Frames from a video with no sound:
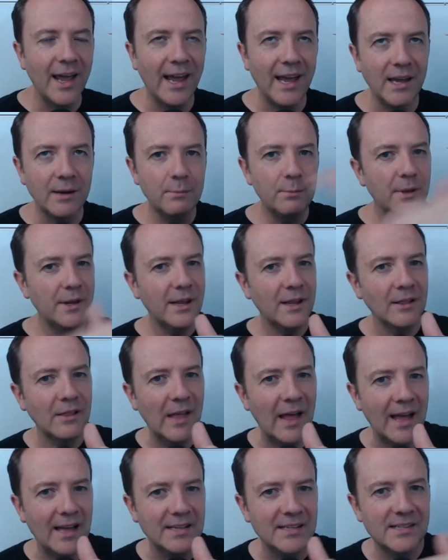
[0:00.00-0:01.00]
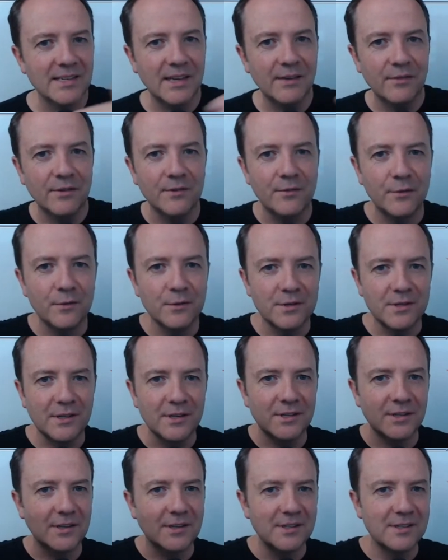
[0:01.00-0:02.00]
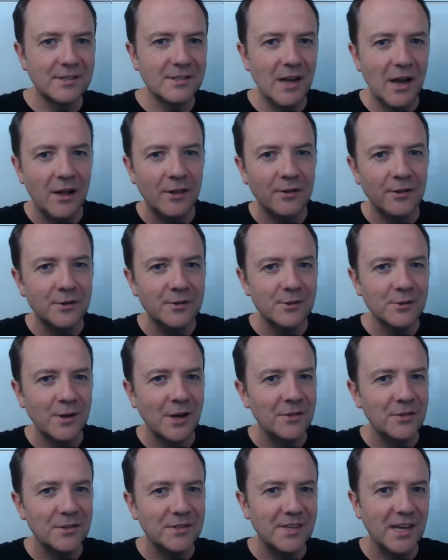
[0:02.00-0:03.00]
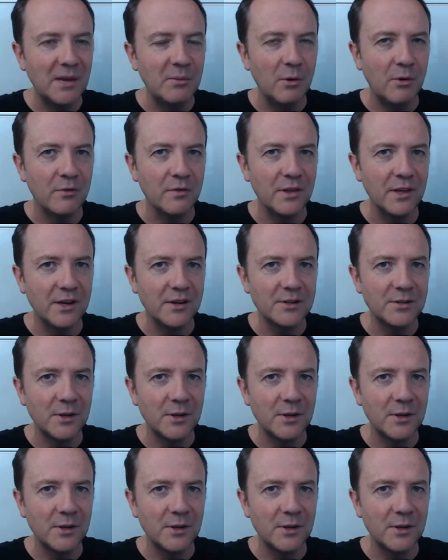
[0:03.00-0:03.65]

and bidding less, even if you're because dollars are not the same over there.